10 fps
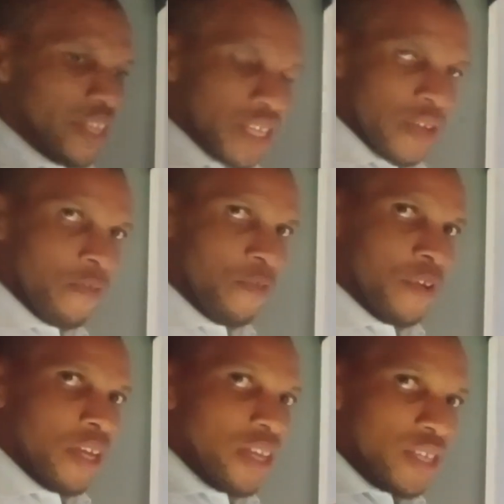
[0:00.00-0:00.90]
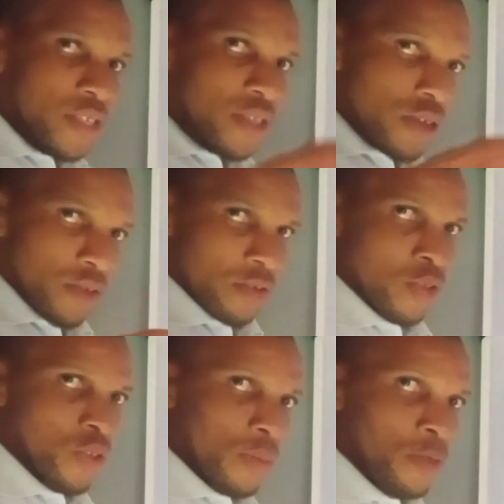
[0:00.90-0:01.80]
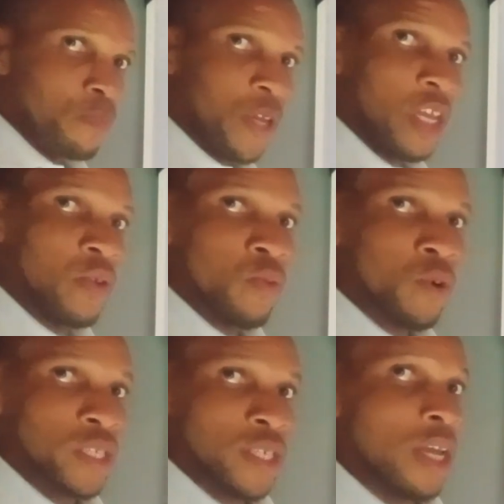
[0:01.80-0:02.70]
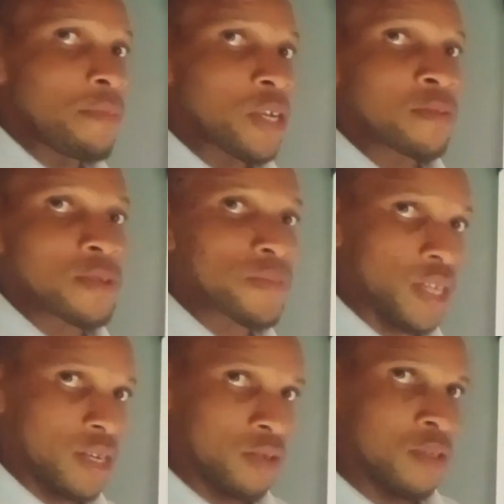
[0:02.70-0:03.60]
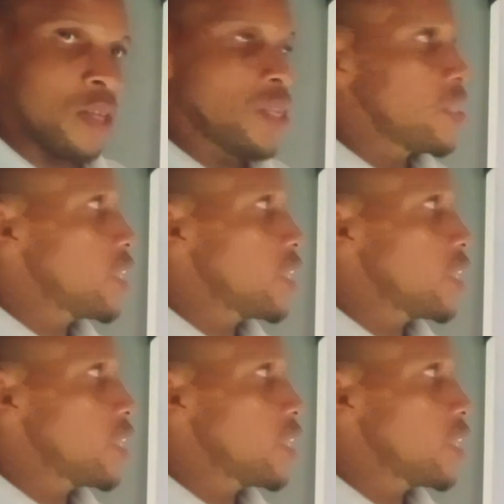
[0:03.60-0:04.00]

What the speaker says: if it stops being water and becomes something else, then